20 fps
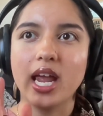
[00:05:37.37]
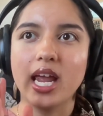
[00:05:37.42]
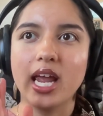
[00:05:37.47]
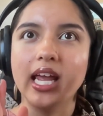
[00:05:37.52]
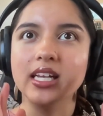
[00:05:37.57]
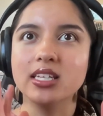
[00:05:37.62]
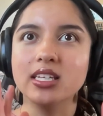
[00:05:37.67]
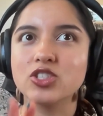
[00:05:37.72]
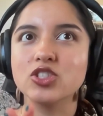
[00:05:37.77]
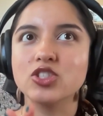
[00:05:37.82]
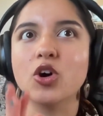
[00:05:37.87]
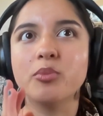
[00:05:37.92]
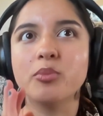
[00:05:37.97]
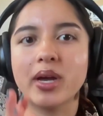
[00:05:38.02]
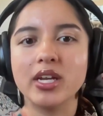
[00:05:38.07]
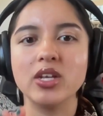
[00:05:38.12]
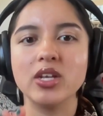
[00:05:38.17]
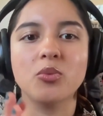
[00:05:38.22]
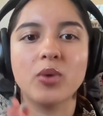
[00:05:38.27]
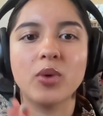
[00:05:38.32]
in so
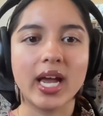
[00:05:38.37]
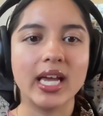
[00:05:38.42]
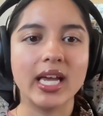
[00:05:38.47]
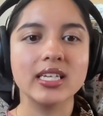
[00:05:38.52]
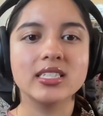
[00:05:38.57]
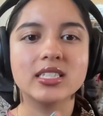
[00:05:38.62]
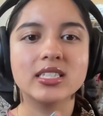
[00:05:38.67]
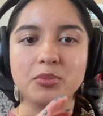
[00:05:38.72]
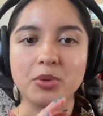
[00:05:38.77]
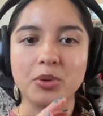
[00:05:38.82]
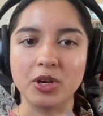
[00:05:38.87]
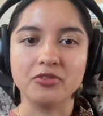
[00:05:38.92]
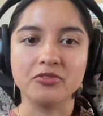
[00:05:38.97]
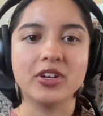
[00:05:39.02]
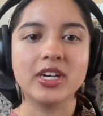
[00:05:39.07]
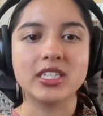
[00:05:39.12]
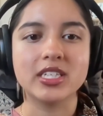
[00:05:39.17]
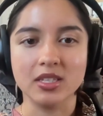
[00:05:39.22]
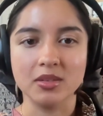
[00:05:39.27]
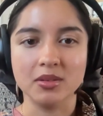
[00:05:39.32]
many ways the
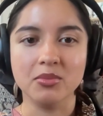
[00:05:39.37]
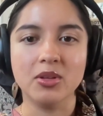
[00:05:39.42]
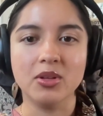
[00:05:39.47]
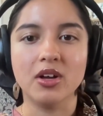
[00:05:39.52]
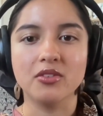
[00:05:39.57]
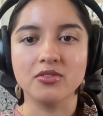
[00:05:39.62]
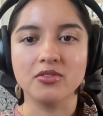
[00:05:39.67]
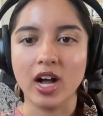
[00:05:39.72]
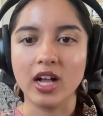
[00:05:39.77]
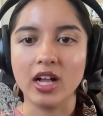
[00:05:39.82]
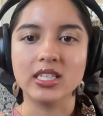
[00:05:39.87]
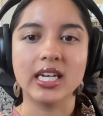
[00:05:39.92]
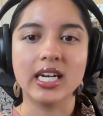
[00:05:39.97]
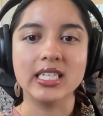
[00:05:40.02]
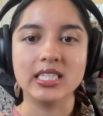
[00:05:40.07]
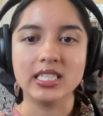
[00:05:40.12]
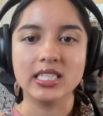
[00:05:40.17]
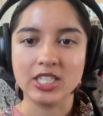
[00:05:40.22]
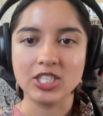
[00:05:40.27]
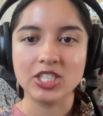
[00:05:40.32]
perfect symbol of
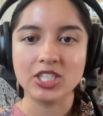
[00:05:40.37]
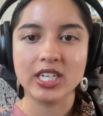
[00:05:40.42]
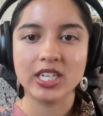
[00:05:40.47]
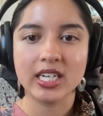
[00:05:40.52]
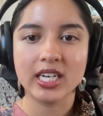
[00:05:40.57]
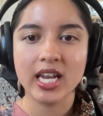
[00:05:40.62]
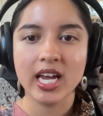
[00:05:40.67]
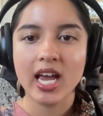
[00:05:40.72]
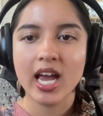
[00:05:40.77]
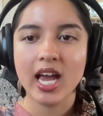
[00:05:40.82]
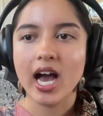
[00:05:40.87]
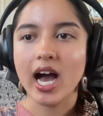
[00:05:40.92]
colonization.